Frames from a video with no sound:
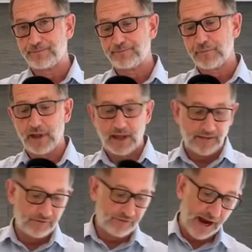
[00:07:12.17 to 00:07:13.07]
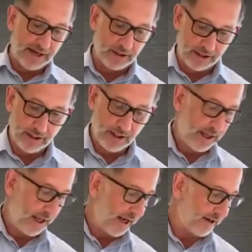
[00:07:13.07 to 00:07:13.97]
And then finally,
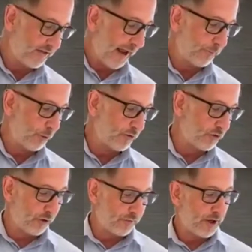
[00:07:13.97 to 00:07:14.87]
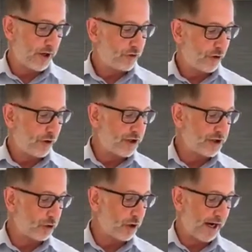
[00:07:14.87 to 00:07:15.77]
an example of sort of traditional
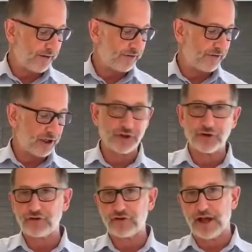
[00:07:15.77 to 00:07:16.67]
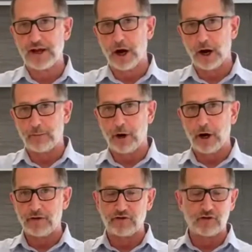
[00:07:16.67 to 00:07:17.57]
lighting fixtures that are part of
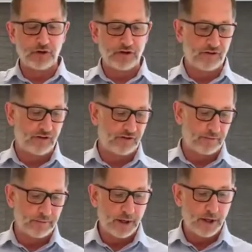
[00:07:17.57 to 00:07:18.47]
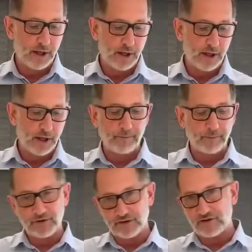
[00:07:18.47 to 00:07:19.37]
the Stuckey system.
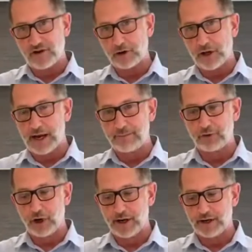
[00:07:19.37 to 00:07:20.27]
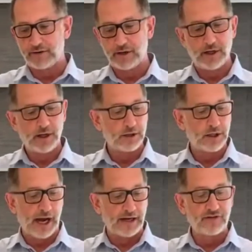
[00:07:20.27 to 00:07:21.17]
This is our line product.
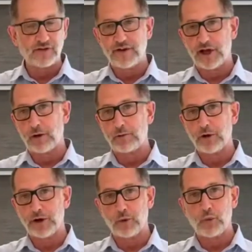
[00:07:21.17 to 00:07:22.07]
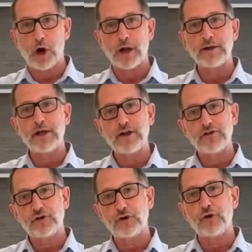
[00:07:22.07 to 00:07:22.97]
Line is available in a 1,
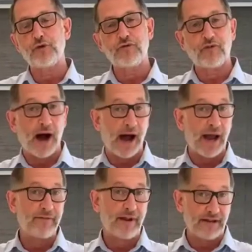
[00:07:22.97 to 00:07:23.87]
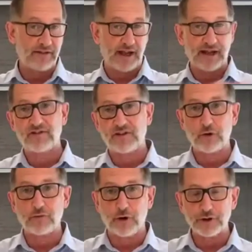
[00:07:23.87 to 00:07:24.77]
2, 5, and 10 cell
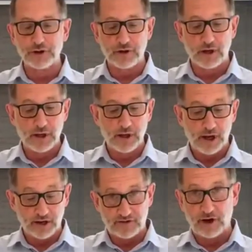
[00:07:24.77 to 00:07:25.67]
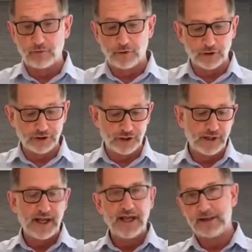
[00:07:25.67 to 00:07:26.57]
version.
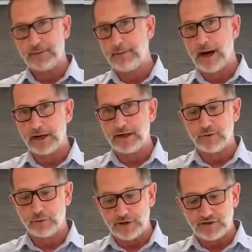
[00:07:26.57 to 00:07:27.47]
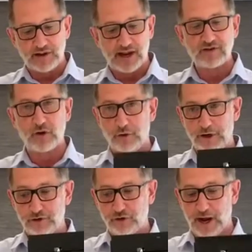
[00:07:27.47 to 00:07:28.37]
It can be mounted recessed or in
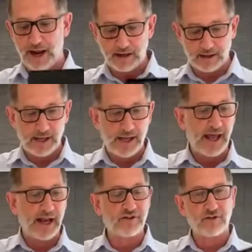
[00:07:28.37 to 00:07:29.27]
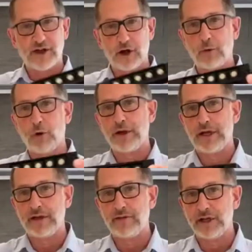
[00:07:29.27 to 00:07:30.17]
track, and it's available
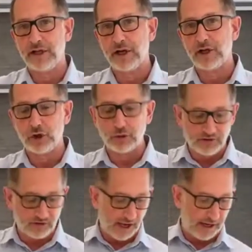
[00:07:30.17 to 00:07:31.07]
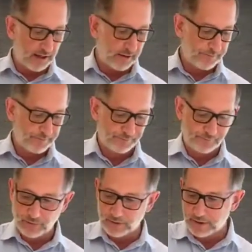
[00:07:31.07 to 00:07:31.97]
in the cube aesthetic
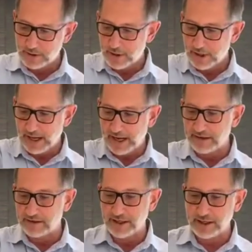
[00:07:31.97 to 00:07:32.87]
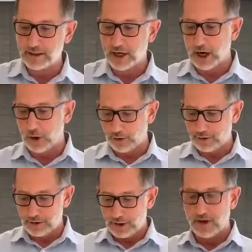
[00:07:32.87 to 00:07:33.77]
and in our
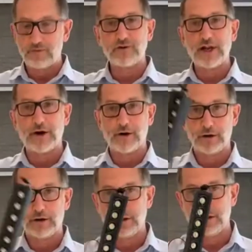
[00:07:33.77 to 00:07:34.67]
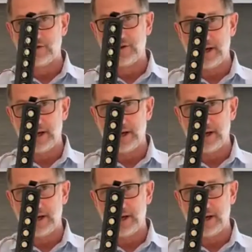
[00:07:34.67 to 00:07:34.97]
flare aesthetic.